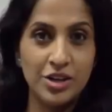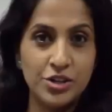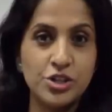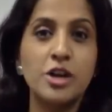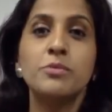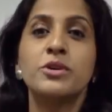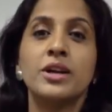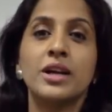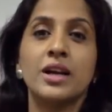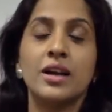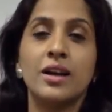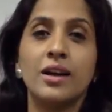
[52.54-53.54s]

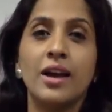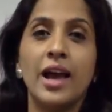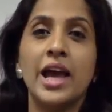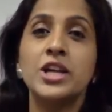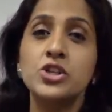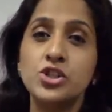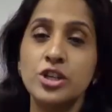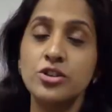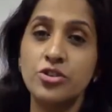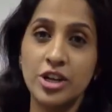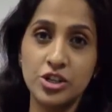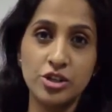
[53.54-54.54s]
Turmeric,
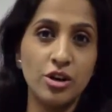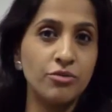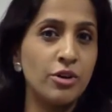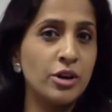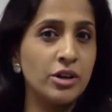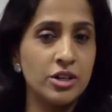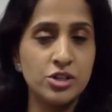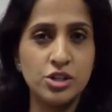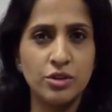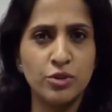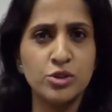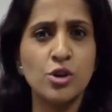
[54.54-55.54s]
ancient treasure of our
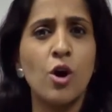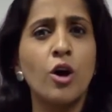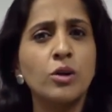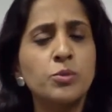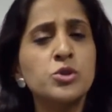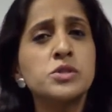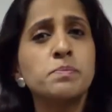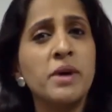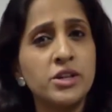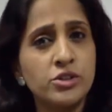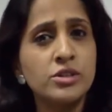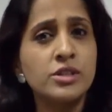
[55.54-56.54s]
country, was almost
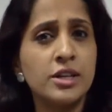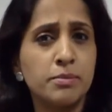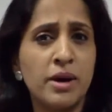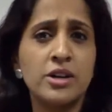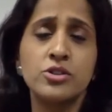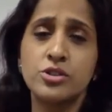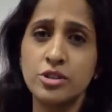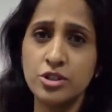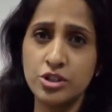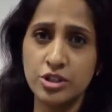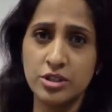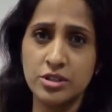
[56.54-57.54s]
patented by
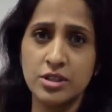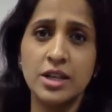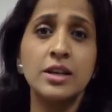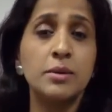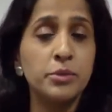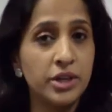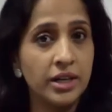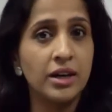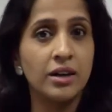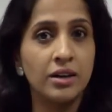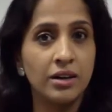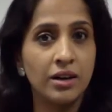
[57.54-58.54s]
researchers in America.